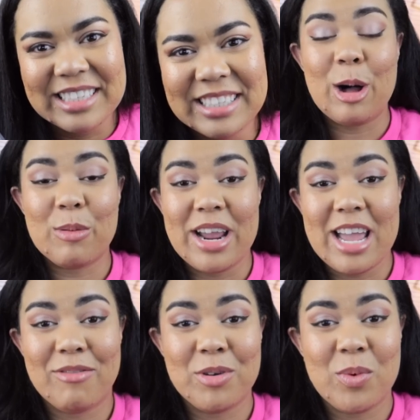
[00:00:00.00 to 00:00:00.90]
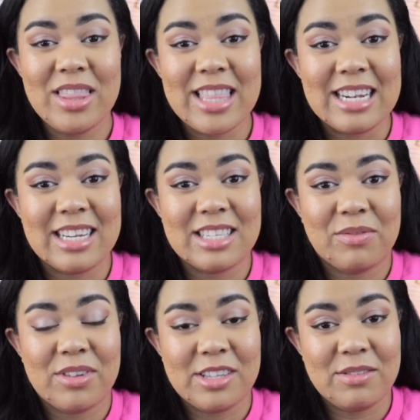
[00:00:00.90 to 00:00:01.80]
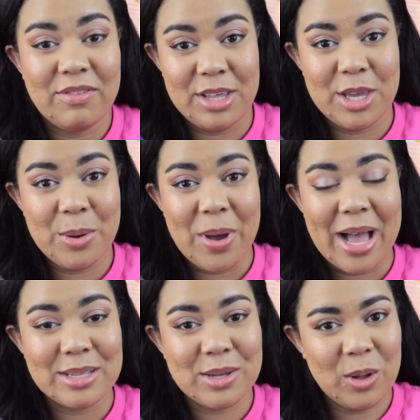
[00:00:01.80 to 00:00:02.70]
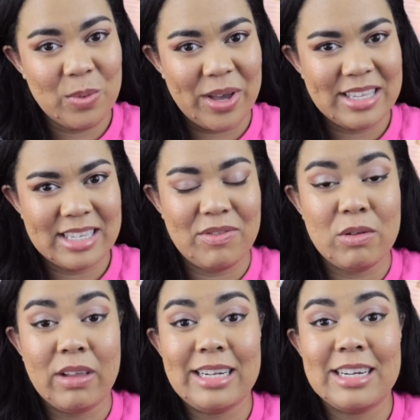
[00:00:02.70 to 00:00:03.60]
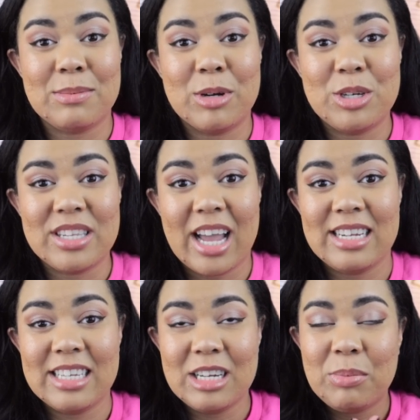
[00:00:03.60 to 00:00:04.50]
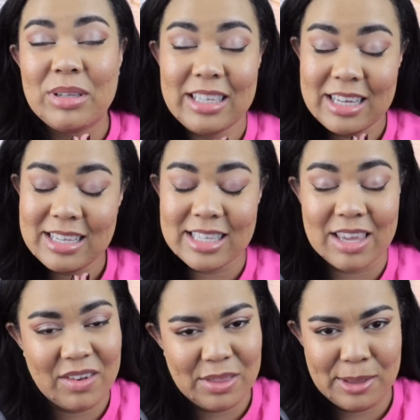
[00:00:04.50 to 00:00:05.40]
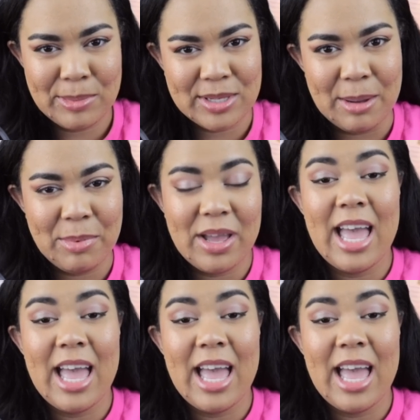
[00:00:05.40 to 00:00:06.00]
Alright everyone, that does it for this video. As always, if you liked it as much as I did, please give it a thumbs up.